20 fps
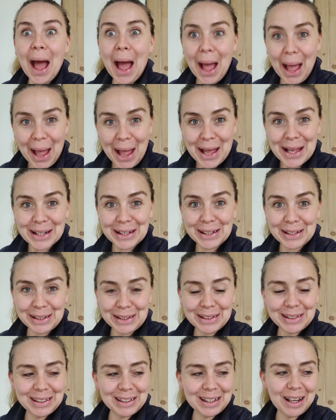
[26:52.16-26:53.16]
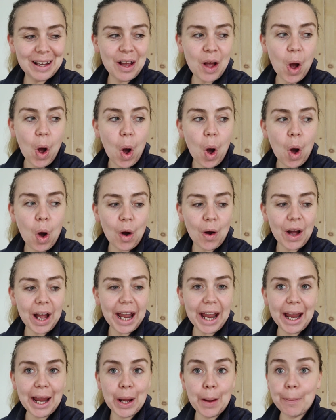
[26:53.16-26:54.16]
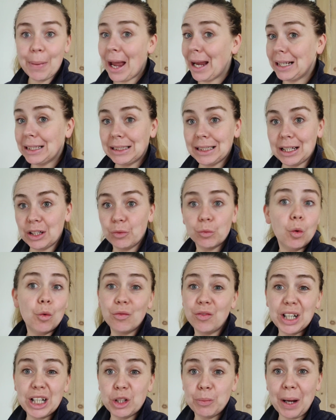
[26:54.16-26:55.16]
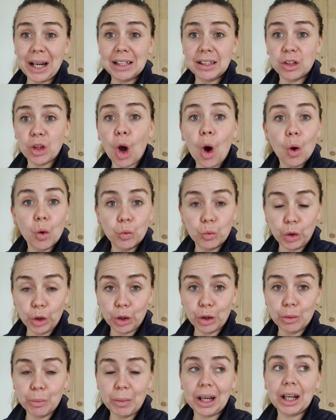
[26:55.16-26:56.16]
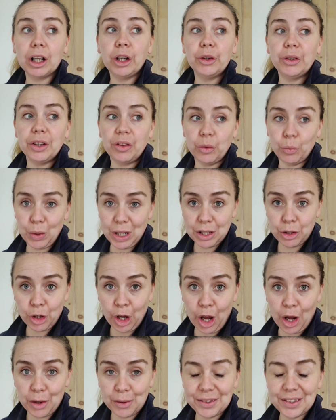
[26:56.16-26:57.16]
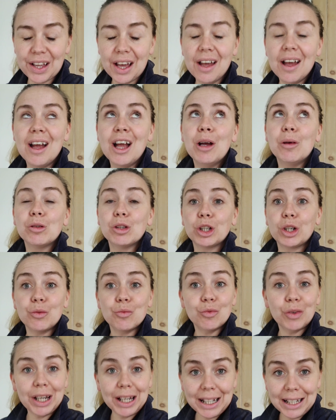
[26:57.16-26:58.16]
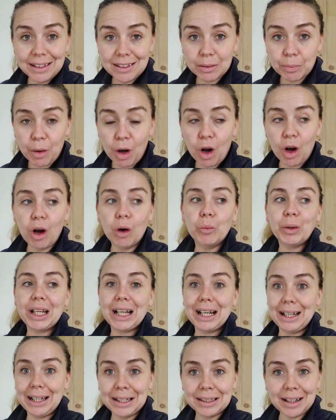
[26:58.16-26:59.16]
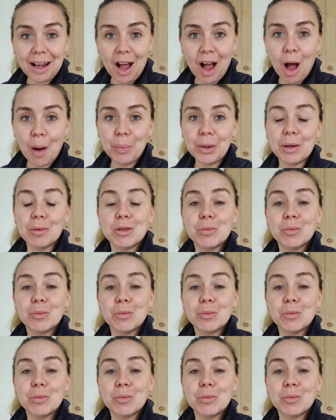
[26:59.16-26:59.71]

I finished painting the whole room, including the windows. It was looking really smart. We cleaned it up.